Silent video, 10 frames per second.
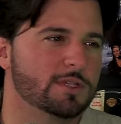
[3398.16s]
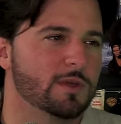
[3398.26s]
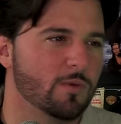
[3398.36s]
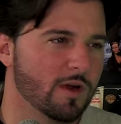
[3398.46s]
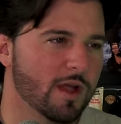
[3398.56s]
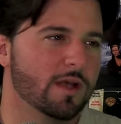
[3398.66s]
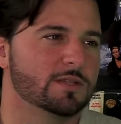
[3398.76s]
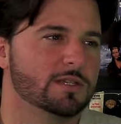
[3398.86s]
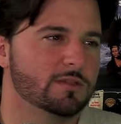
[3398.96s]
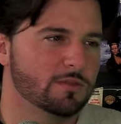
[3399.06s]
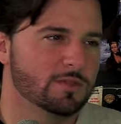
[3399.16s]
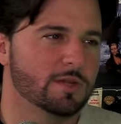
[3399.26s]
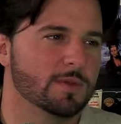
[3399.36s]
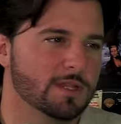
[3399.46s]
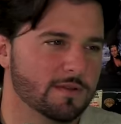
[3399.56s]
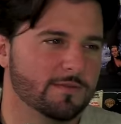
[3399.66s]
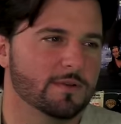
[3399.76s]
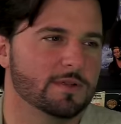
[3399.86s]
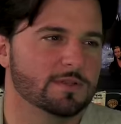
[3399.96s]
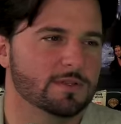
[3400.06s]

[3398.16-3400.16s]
it somewhere else and do something different.